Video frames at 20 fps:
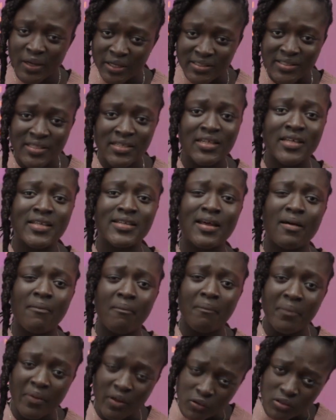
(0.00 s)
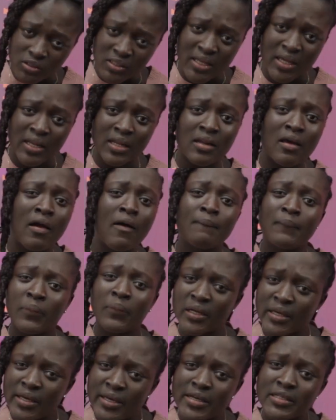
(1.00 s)
person in the building,
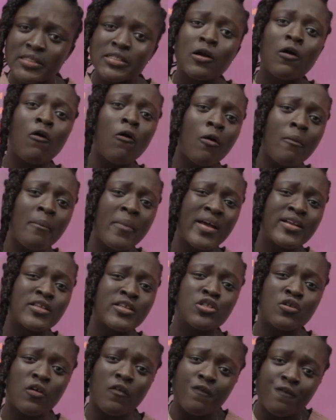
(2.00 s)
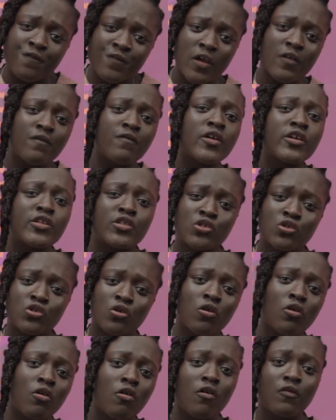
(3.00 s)
please comment your favorite
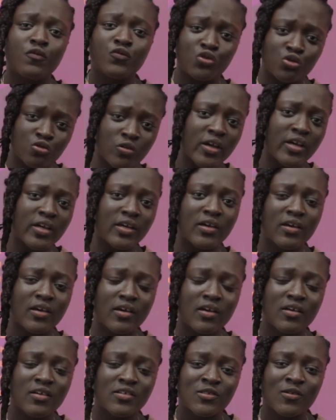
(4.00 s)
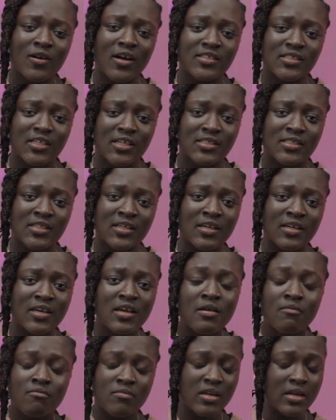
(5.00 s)
song of Drake. So as I say,
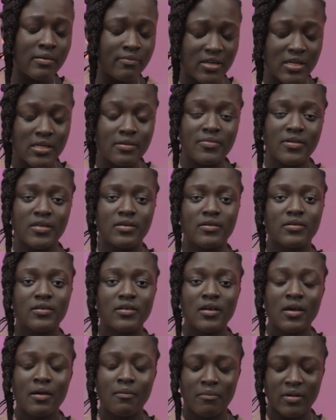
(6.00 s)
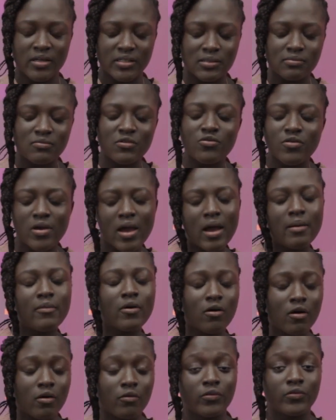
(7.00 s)
me the mini be, but me we are
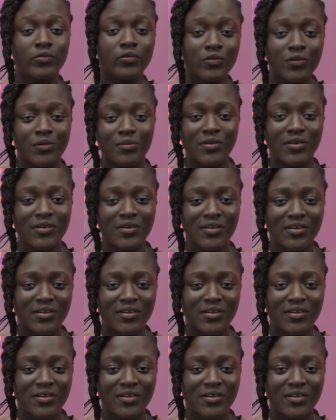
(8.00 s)
making a confusion.